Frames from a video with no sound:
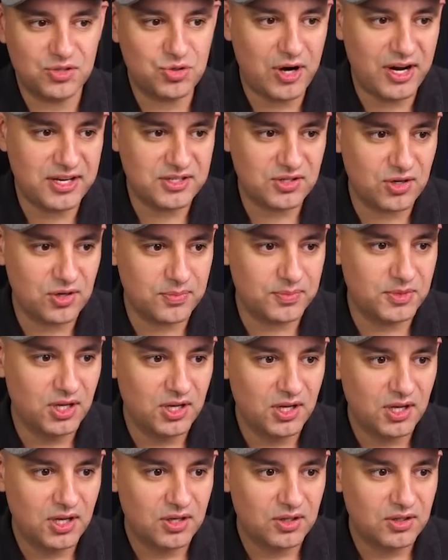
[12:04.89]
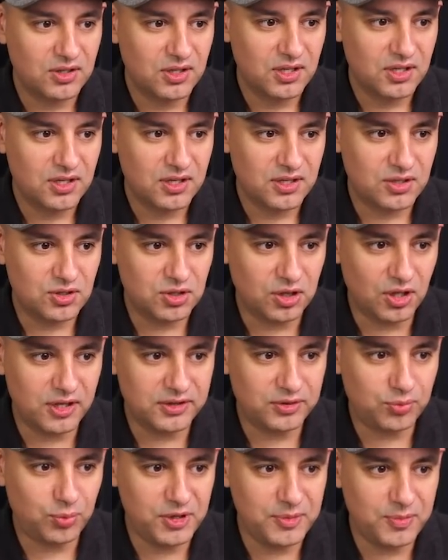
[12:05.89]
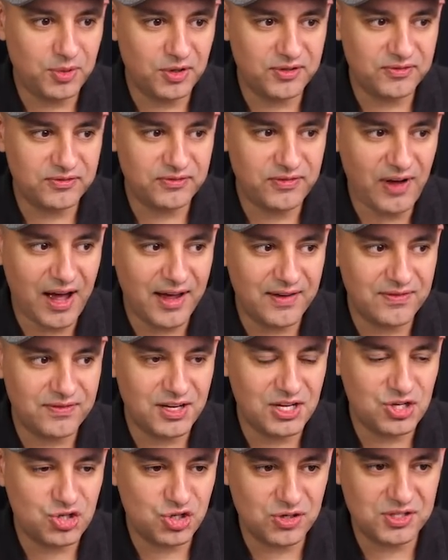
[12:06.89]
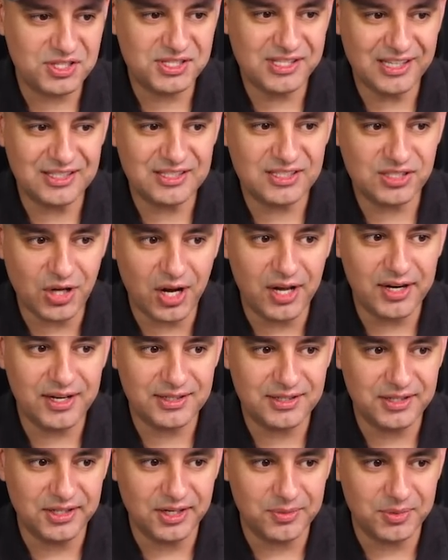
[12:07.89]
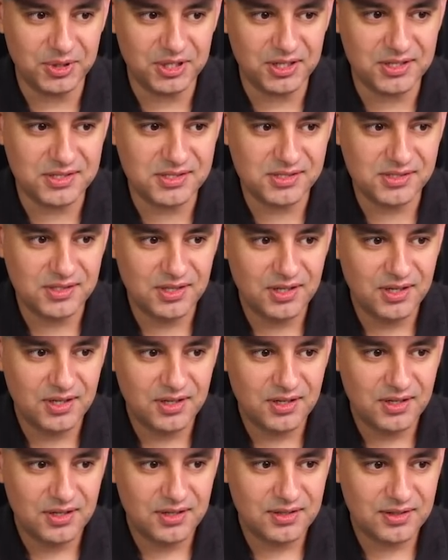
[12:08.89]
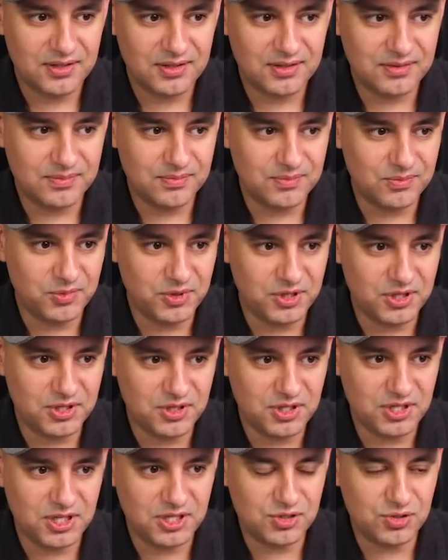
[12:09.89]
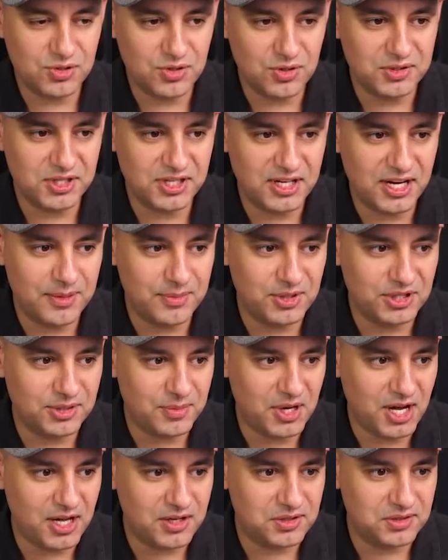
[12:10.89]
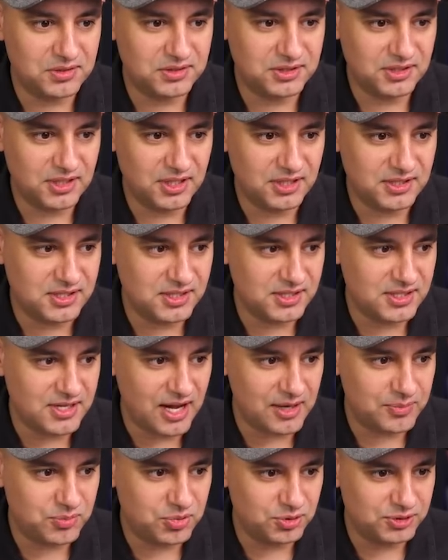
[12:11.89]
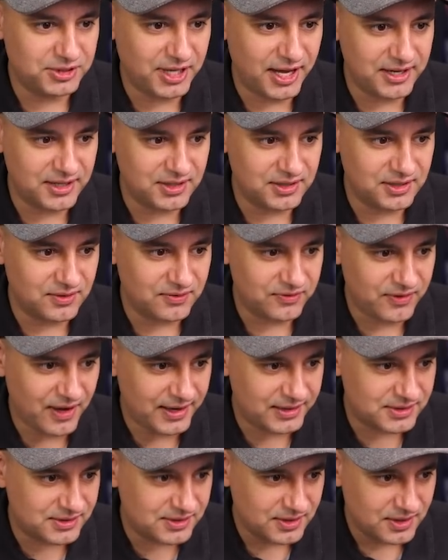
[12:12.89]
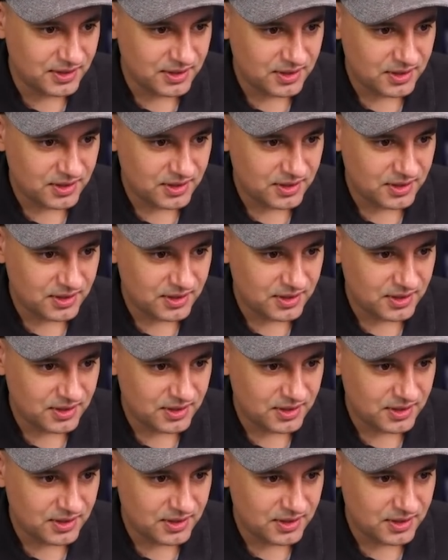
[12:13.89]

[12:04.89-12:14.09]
the transcript. Claude 3.5, it should say Sonnet here because we need to know the name of the model. It did not pull that in. In fact,